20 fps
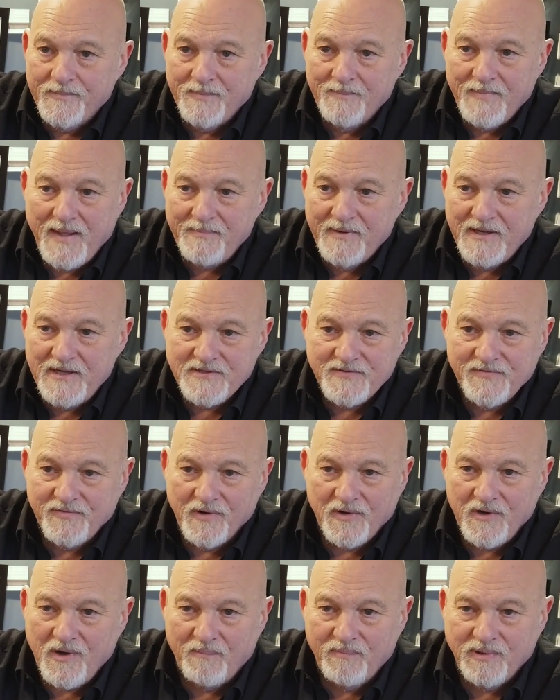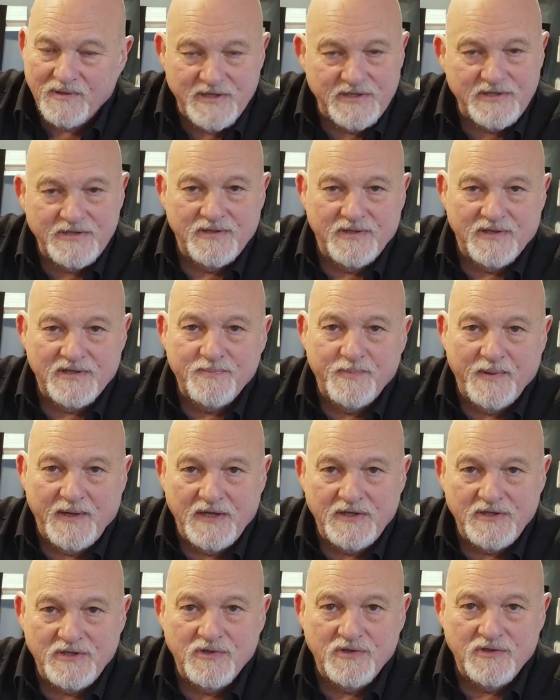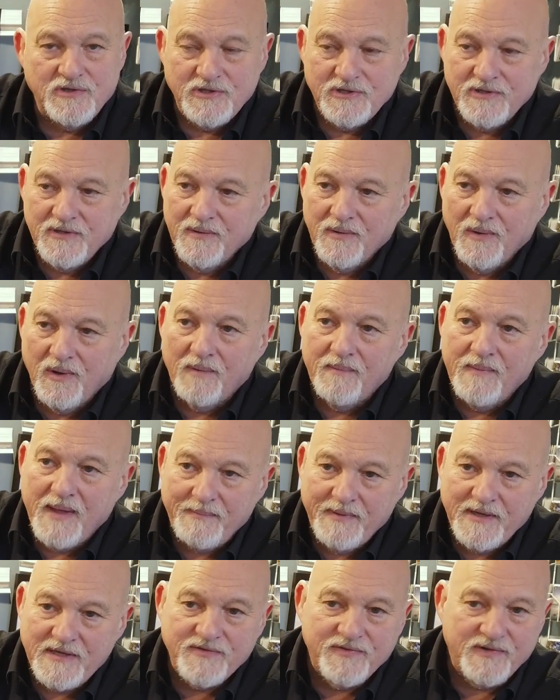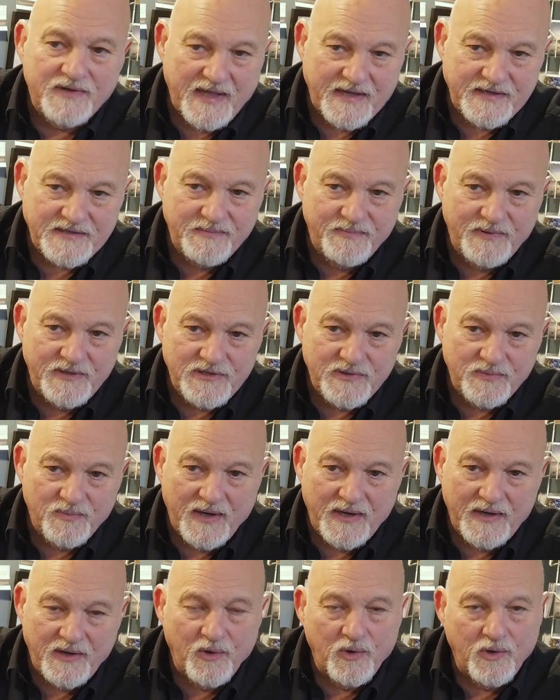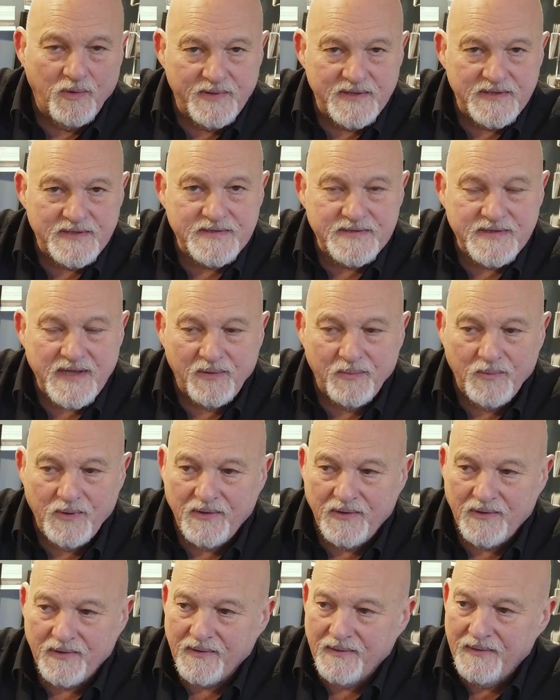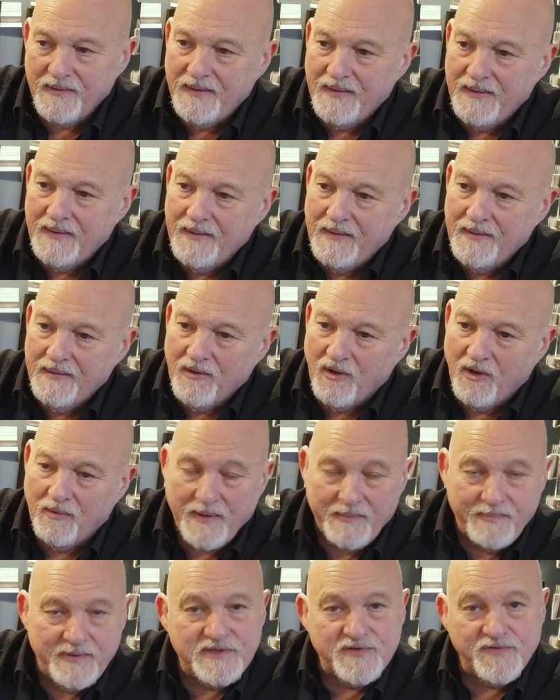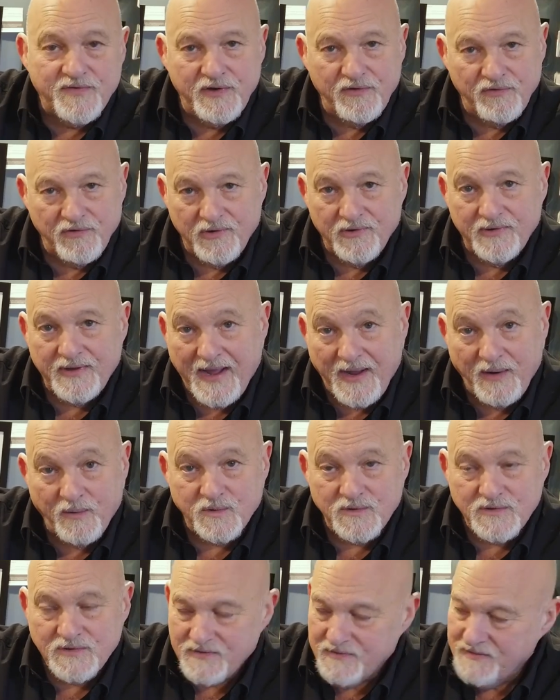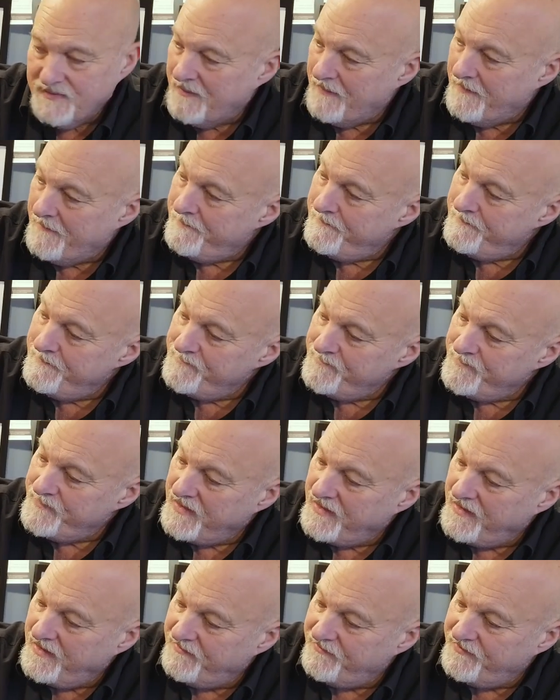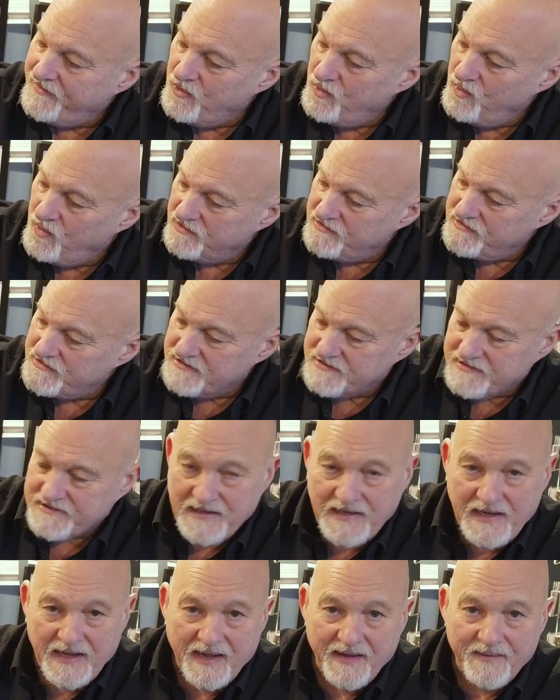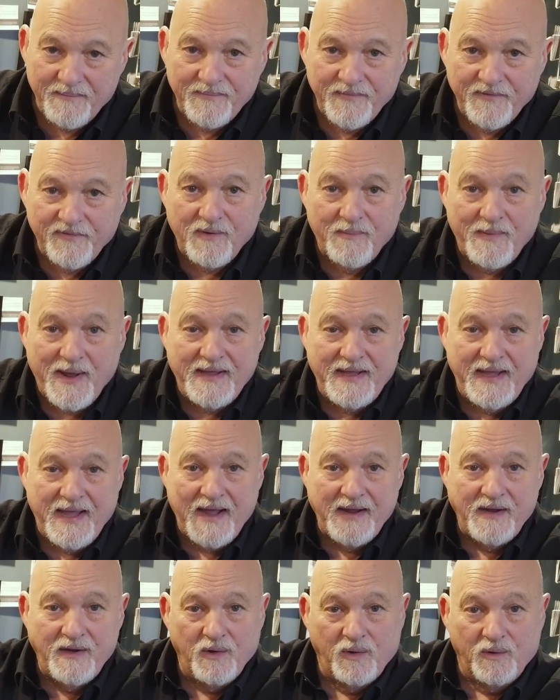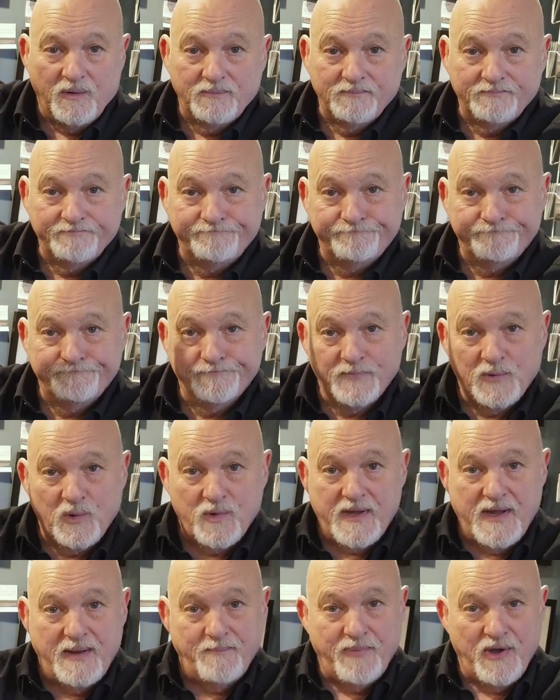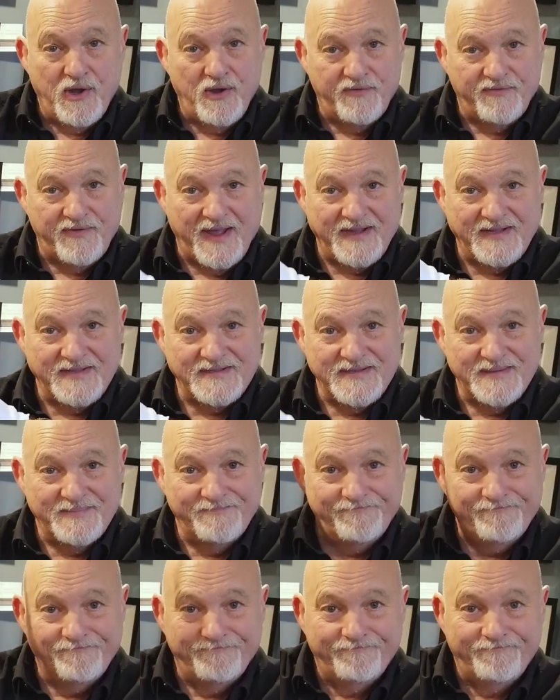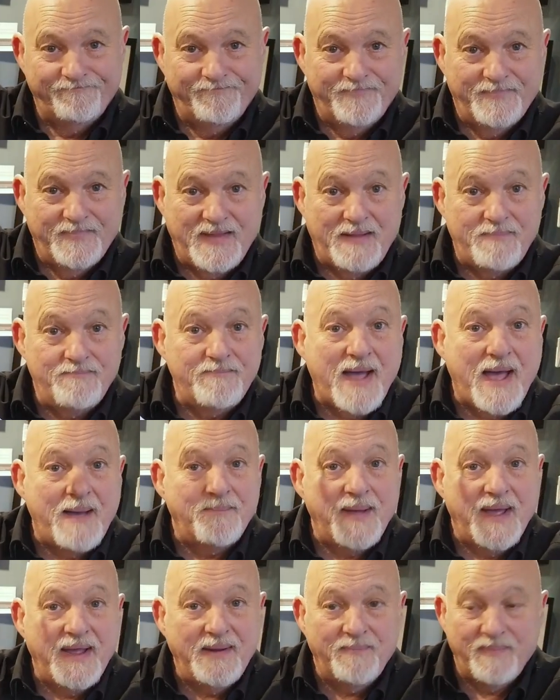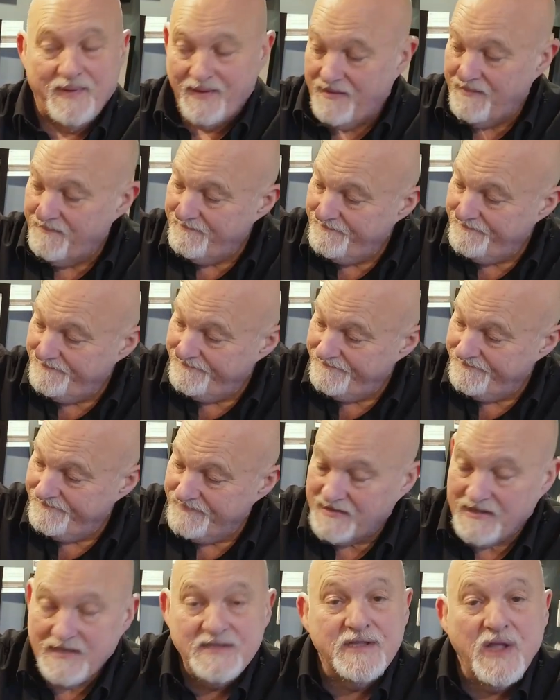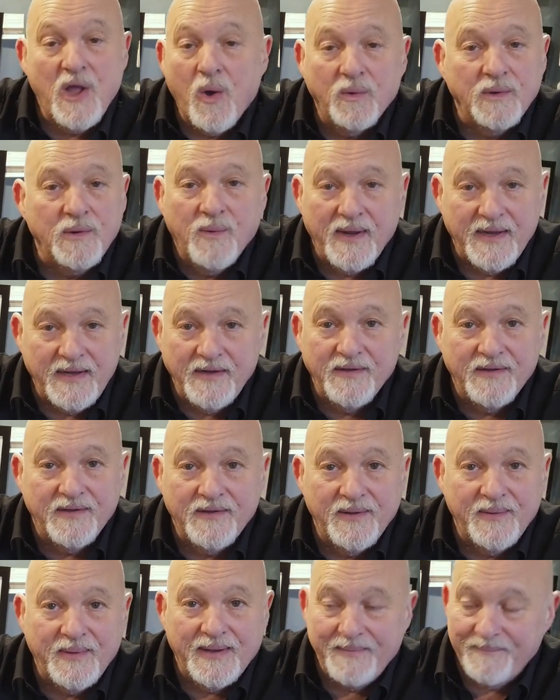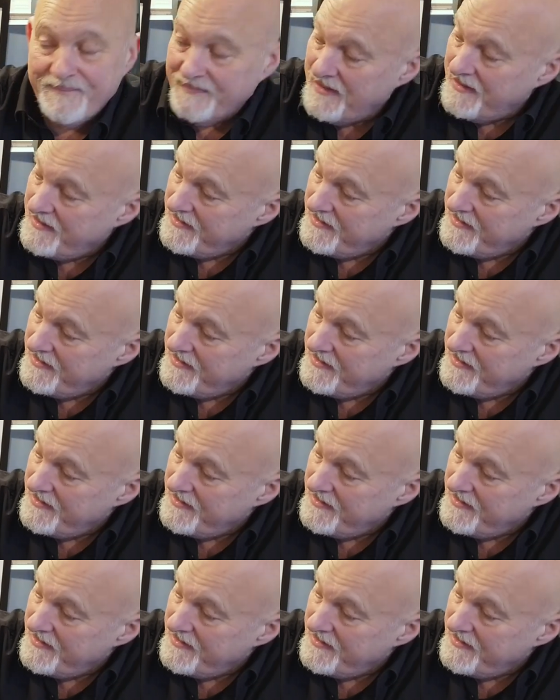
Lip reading: maybe it's for a competition that's being judged, or maybe it's for an exhibition where you're hoping to sell work, or maybe it's for your own house. If you want to see it from any angle looking perfect, then matte paper is the only way you're going to do it.